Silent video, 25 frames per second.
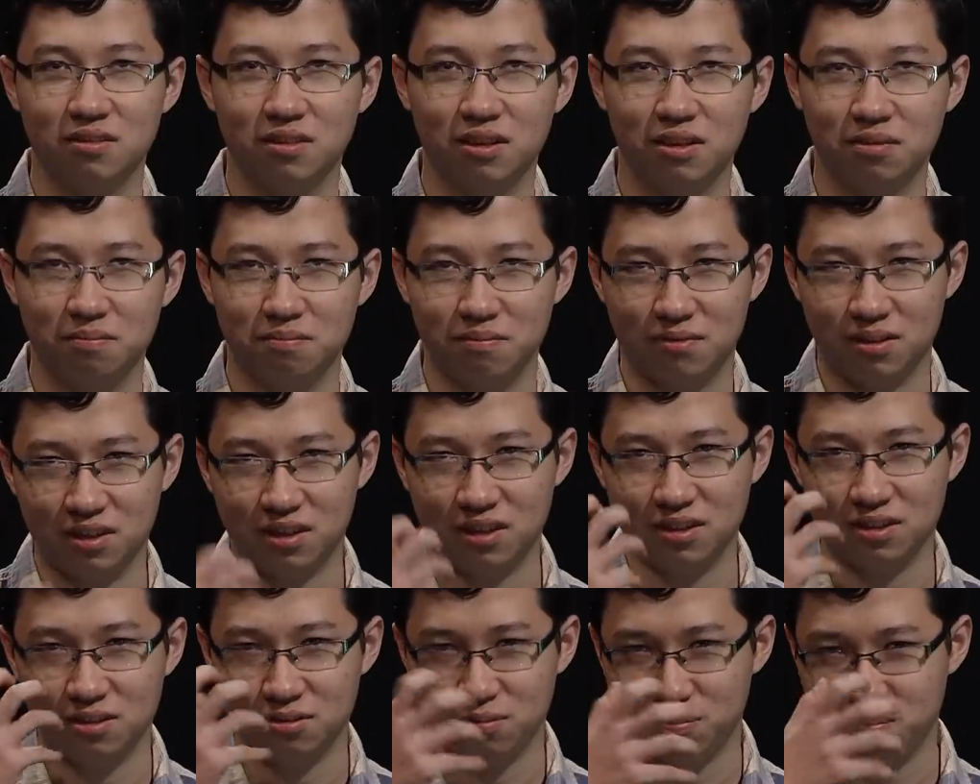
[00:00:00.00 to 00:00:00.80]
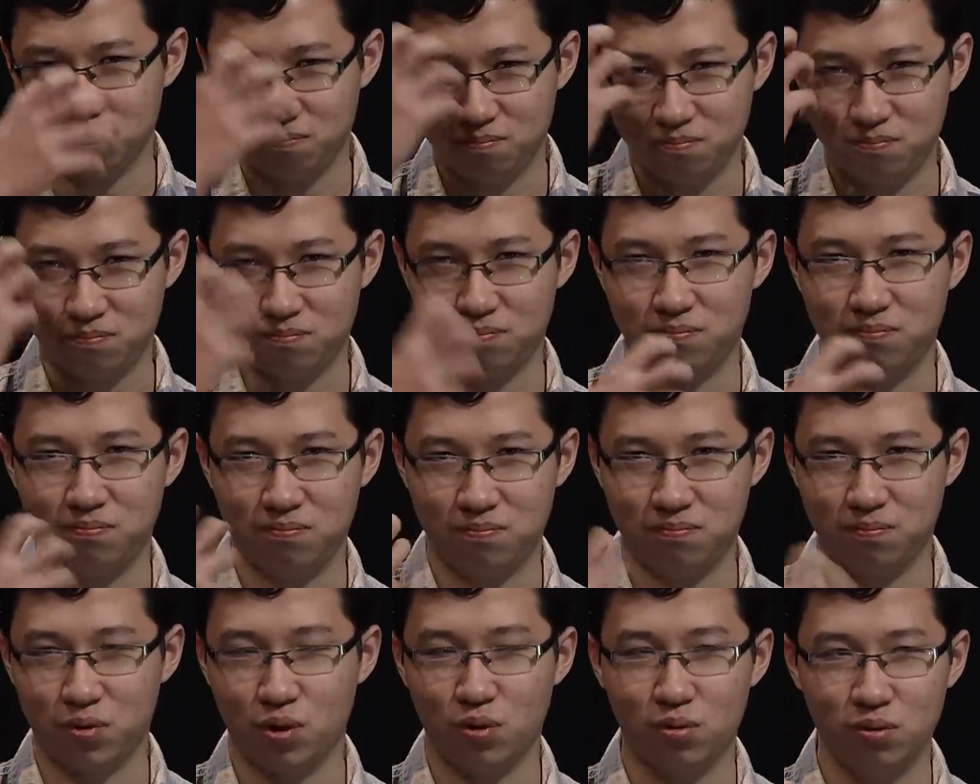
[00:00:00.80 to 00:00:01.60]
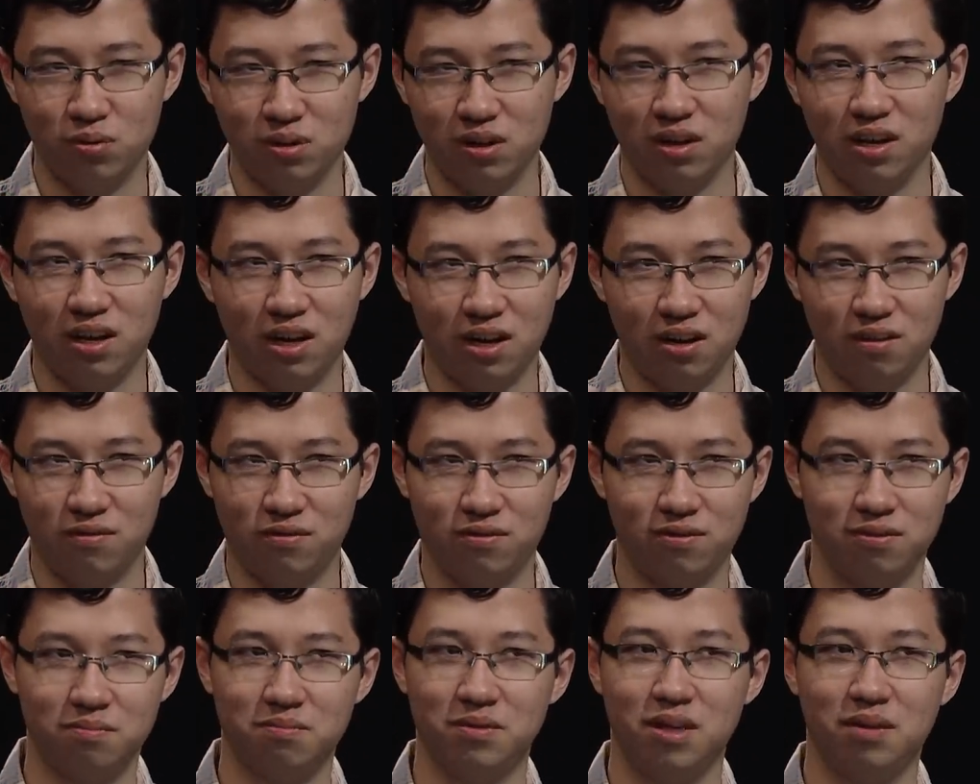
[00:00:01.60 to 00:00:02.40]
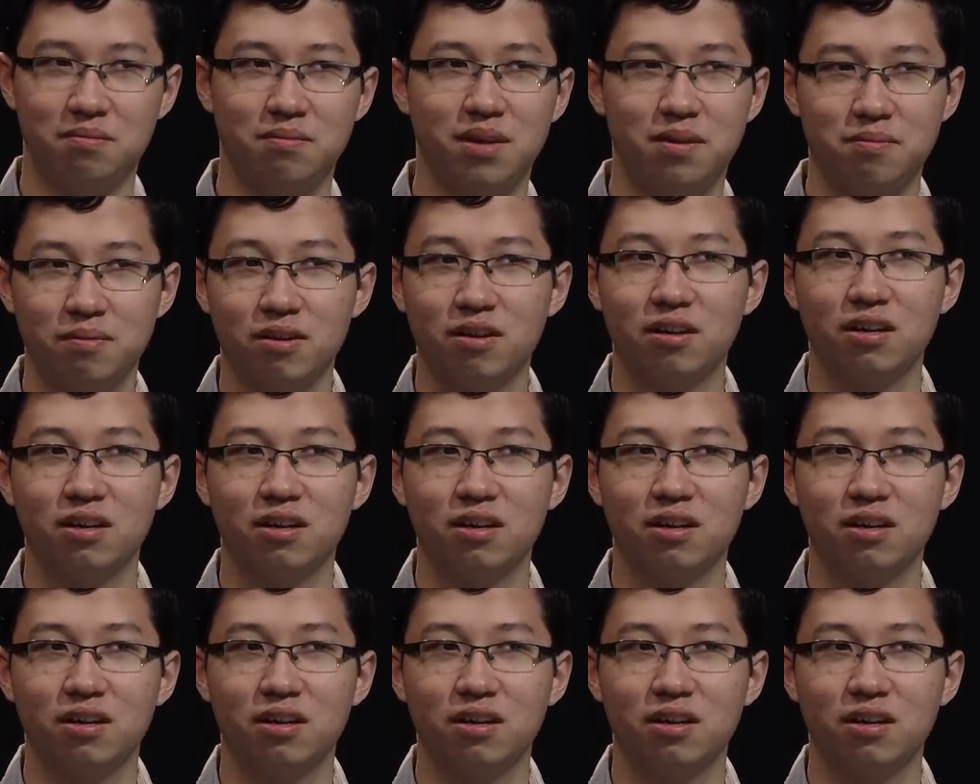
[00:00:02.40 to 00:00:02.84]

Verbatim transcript: like trying to pull it out from my memory.